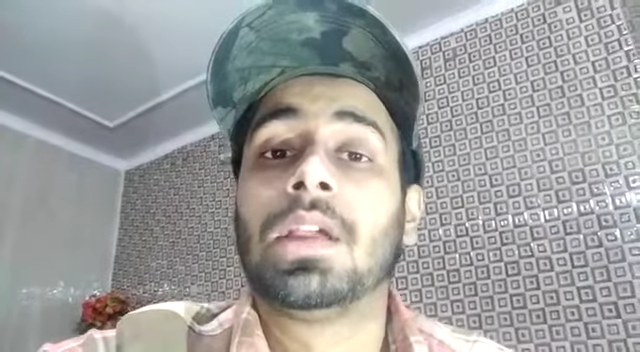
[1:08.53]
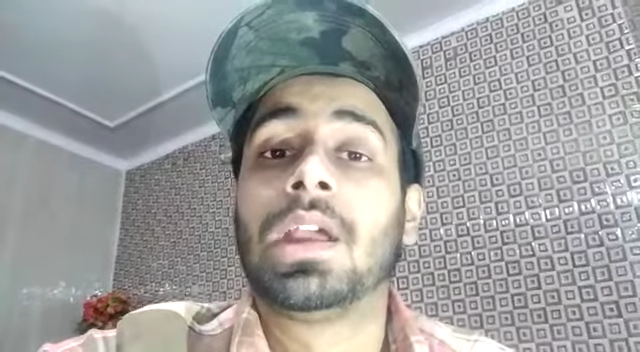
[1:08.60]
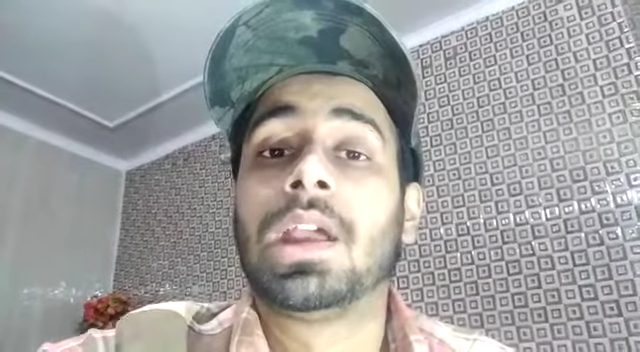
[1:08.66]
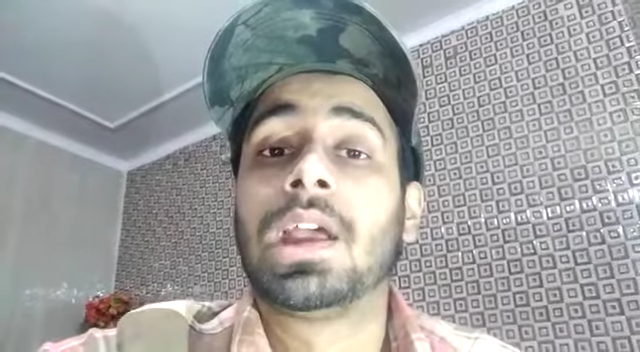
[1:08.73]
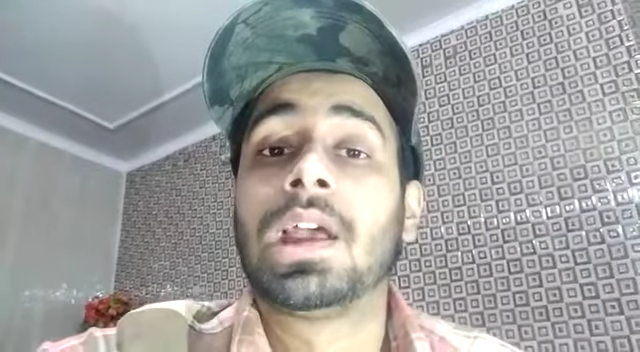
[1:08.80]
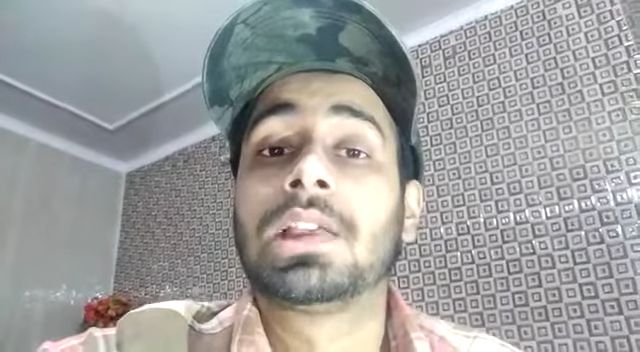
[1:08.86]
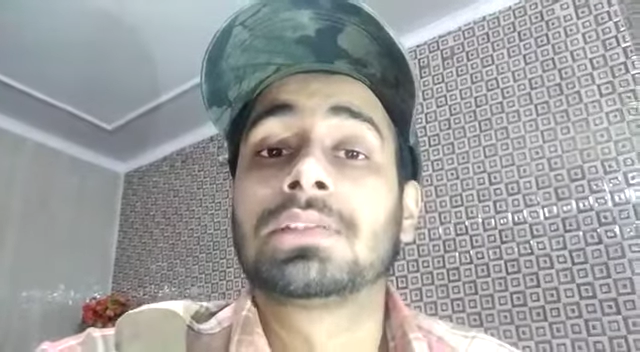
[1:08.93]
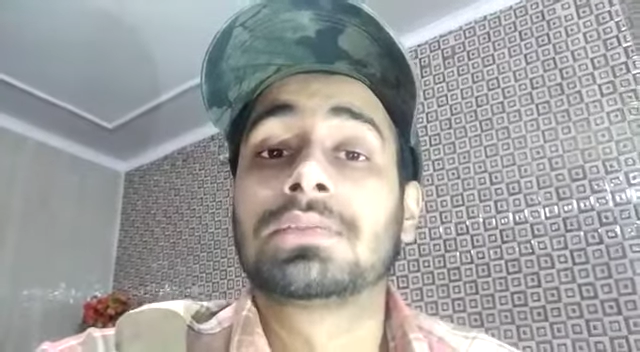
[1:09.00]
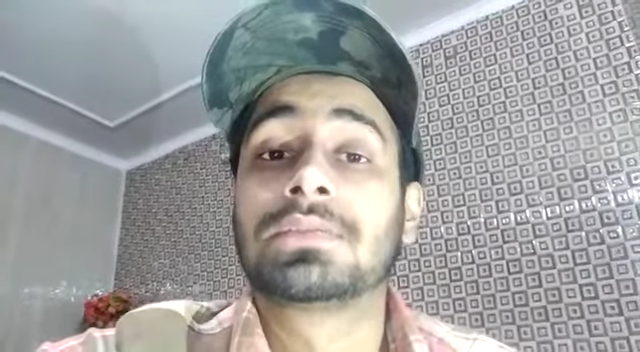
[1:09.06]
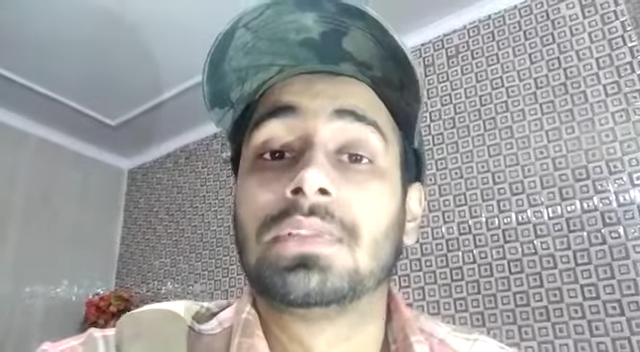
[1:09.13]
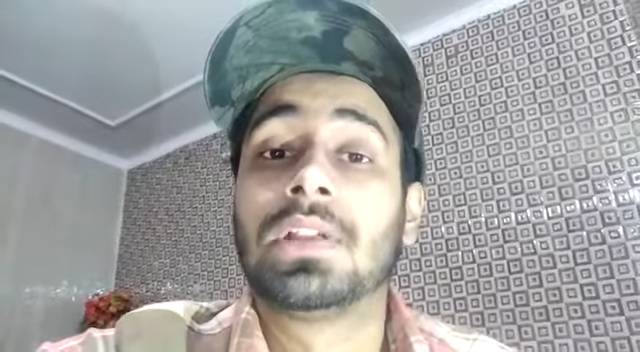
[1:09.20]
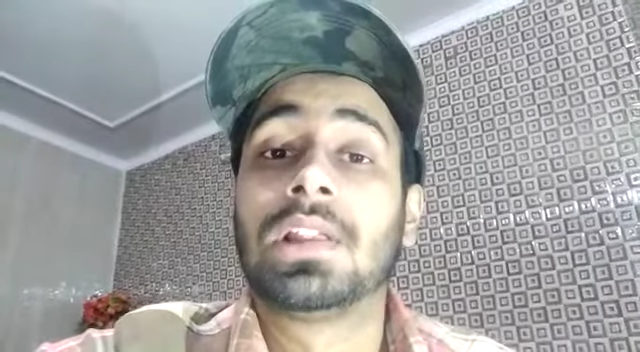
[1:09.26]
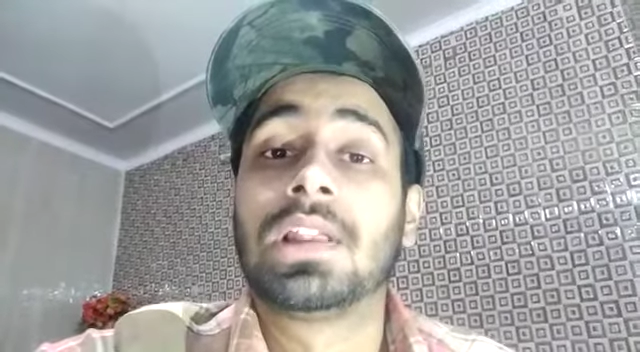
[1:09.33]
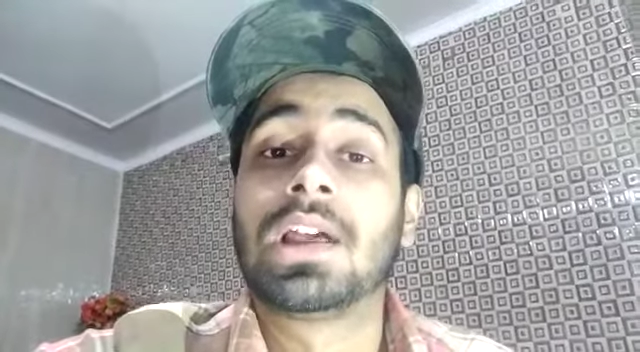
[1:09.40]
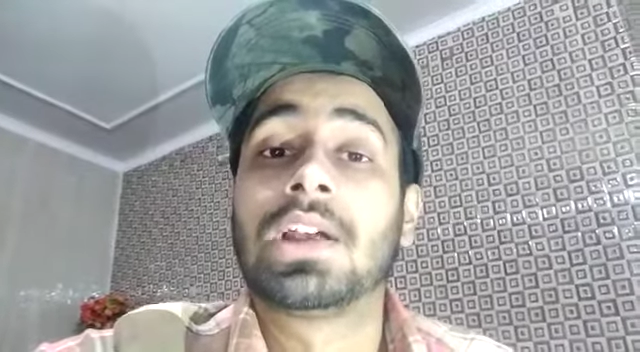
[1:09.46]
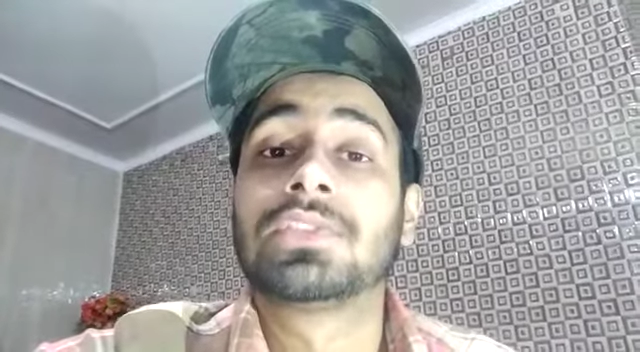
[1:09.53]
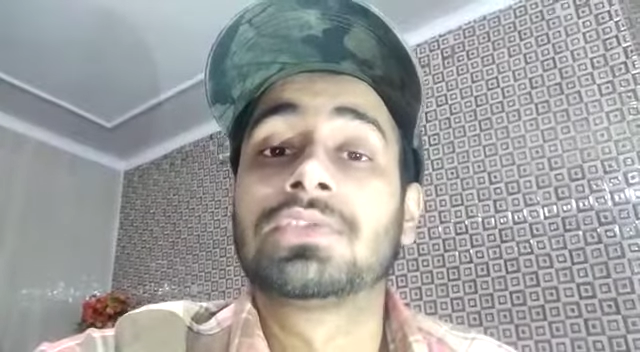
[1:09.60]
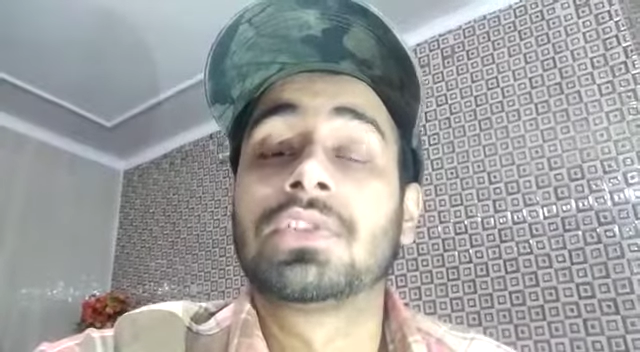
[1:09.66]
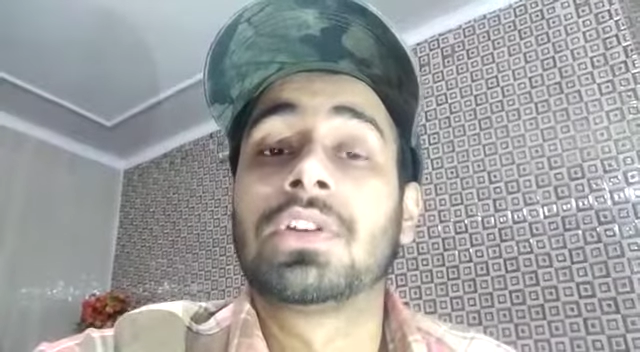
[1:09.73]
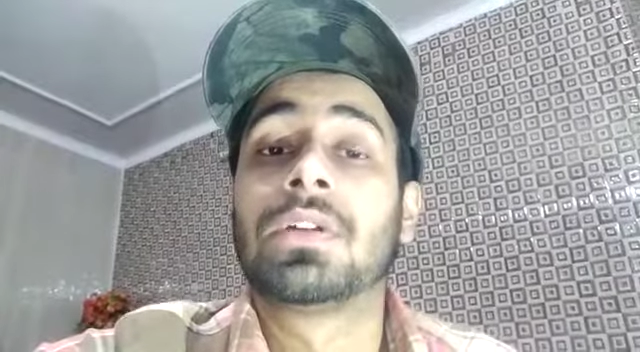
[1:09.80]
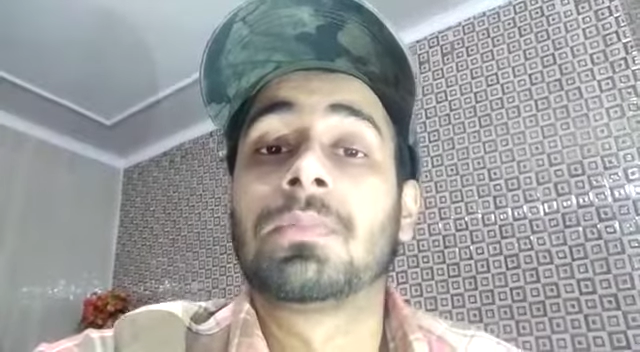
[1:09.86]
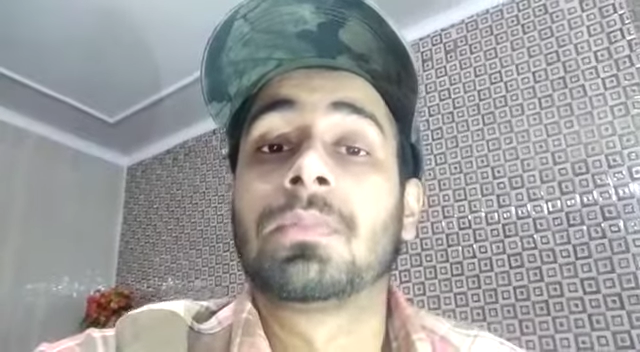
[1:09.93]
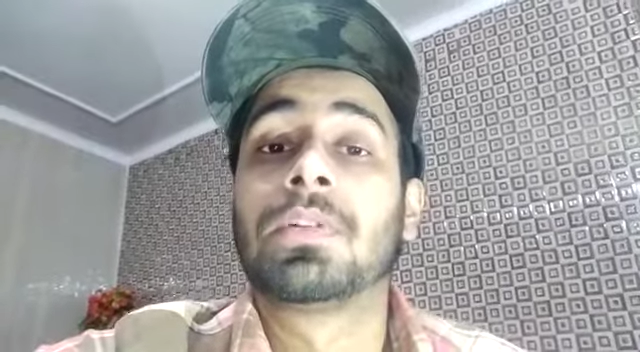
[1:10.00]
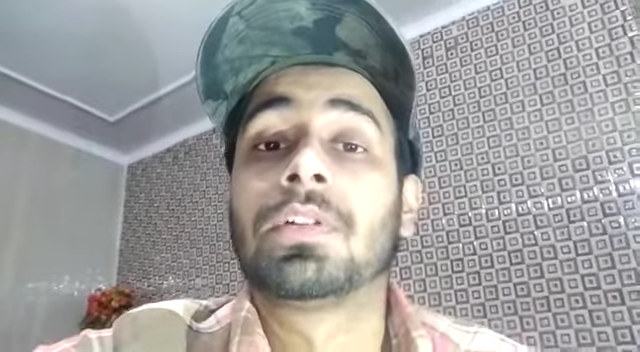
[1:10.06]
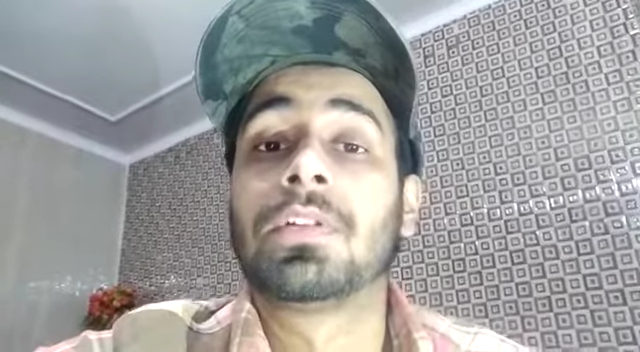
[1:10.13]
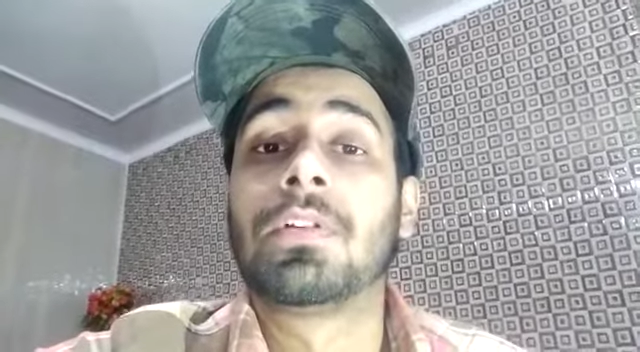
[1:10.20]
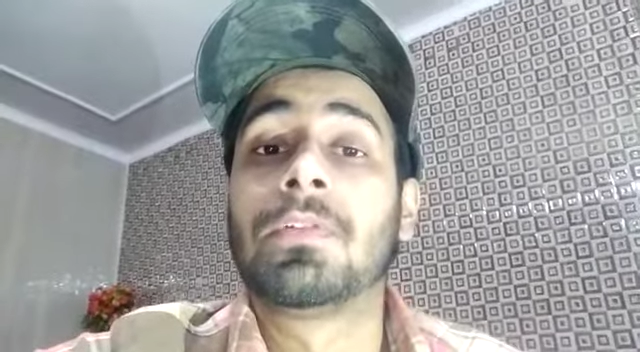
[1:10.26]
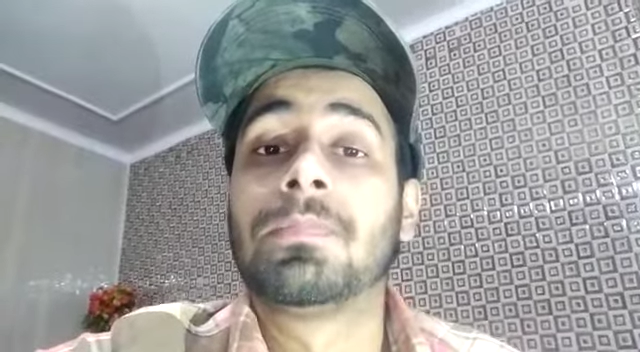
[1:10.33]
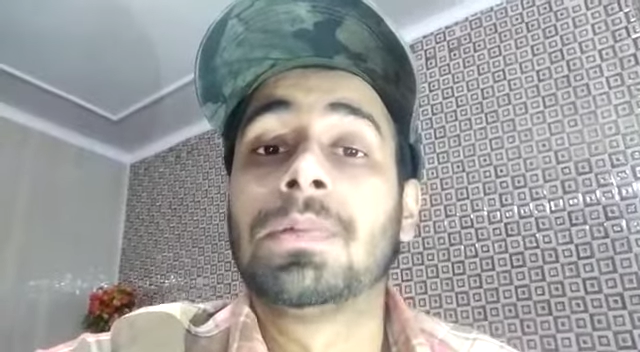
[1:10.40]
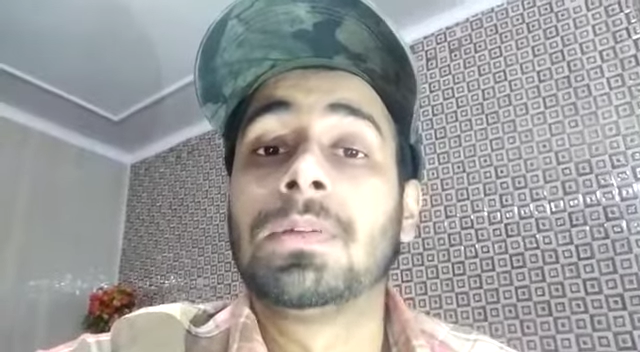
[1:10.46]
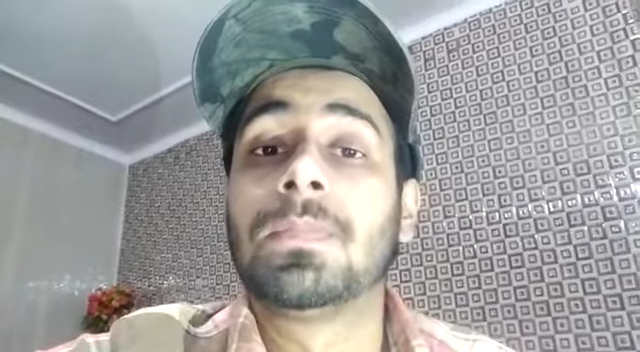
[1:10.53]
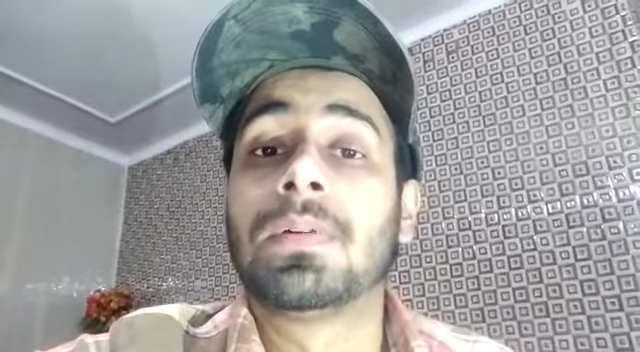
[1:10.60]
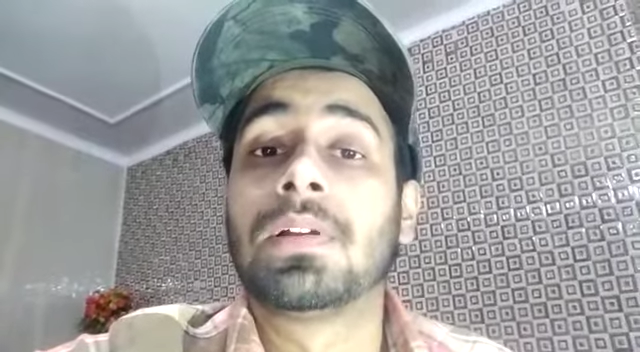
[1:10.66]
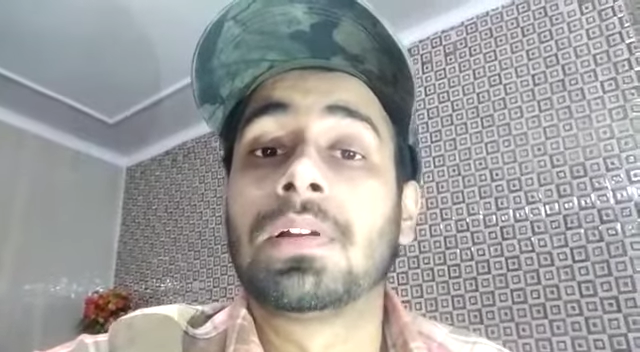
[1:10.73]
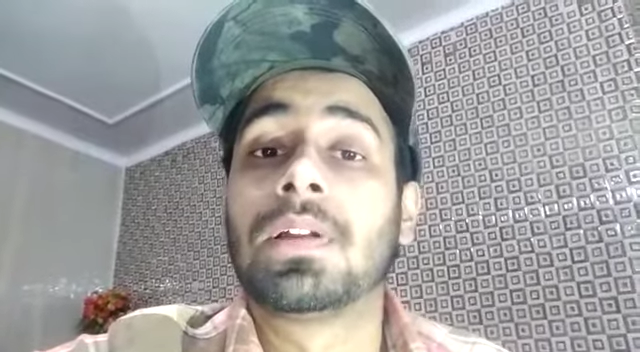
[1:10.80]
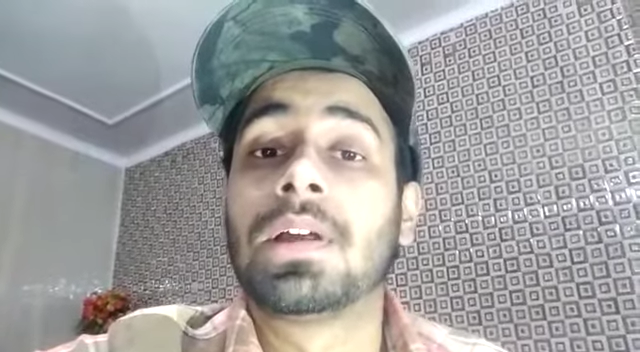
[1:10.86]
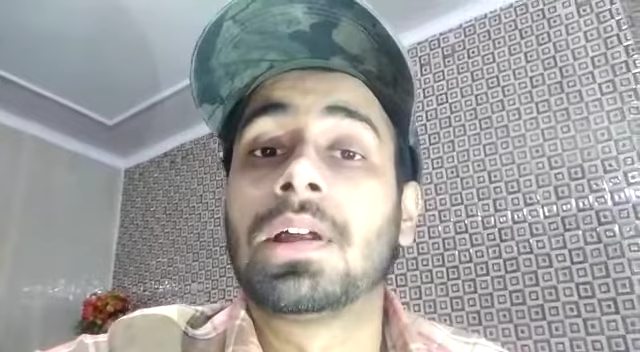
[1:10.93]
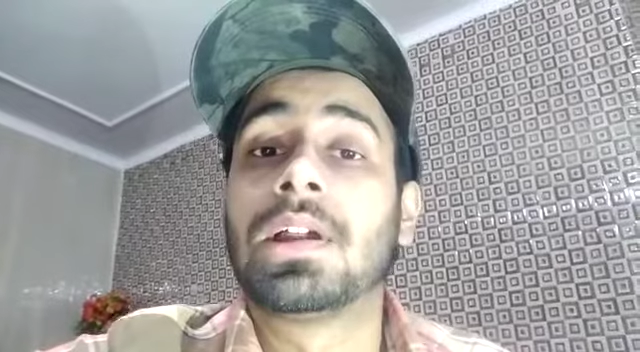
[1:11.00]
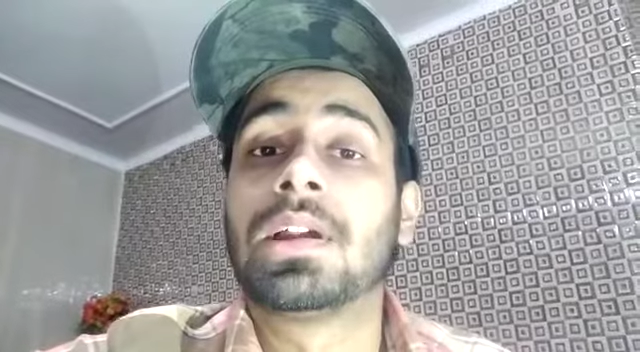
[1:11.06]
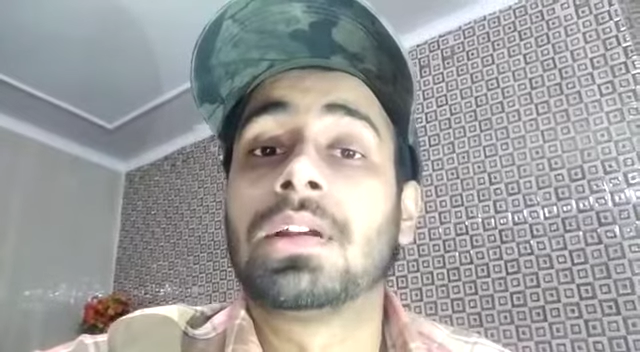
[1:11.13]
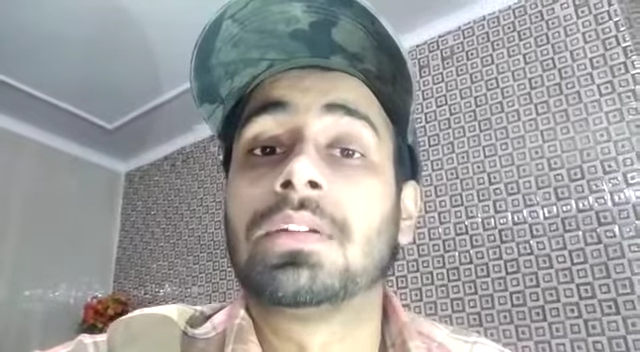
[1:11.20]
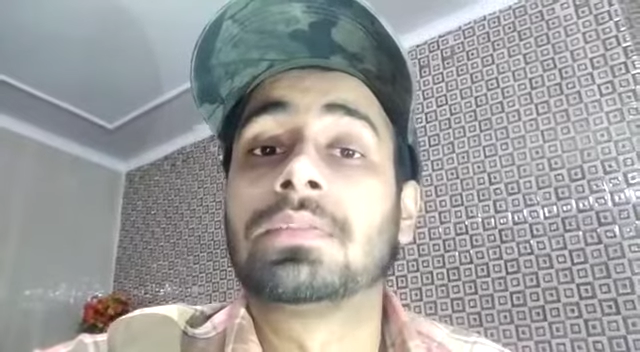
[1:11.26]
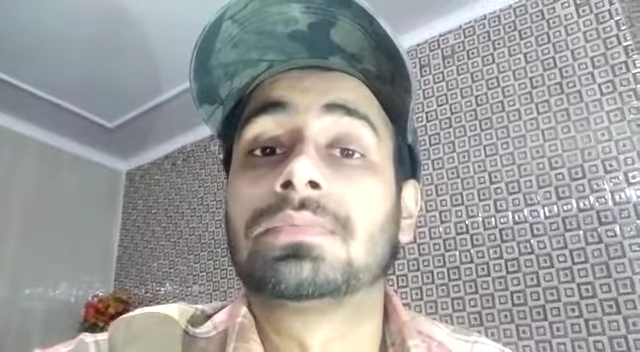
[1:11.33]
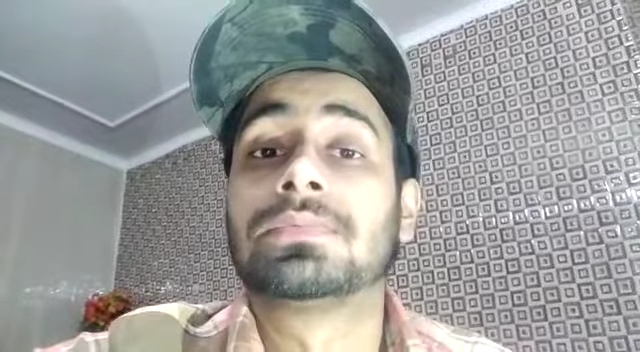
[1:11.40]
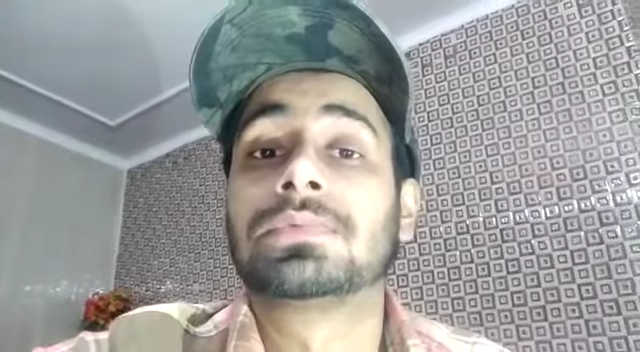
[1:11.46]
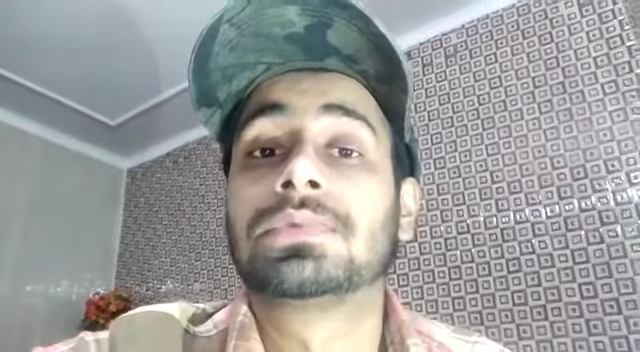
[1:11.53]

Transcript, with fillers: as the larger number of people are